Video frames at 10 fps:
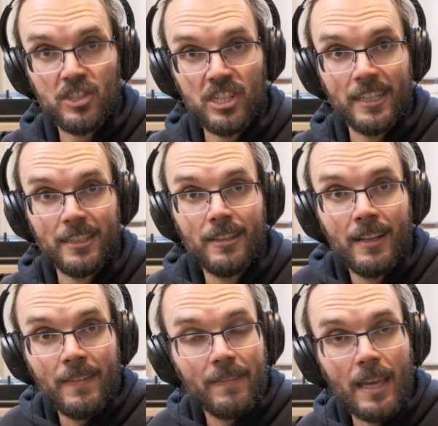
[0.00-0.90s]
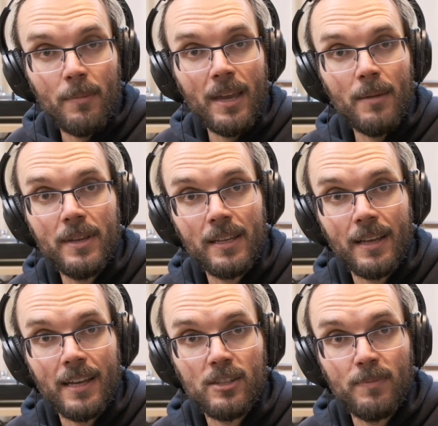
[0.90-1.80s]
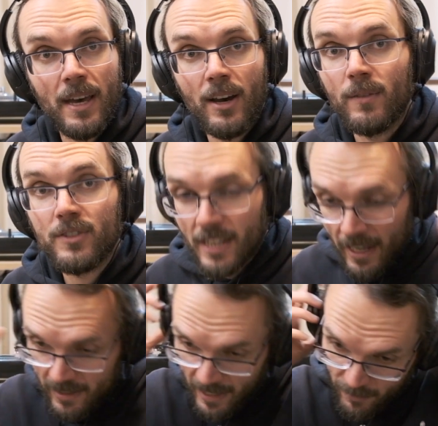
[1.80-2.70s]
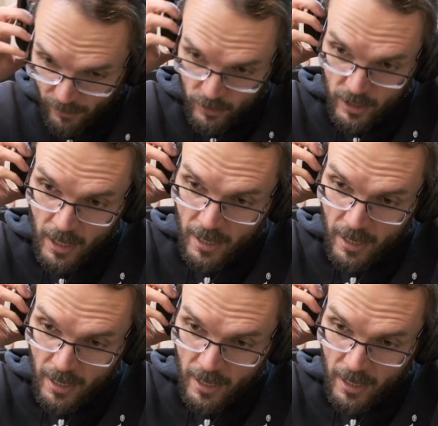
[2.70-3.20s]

shit, they may be a nice pair of second headphones.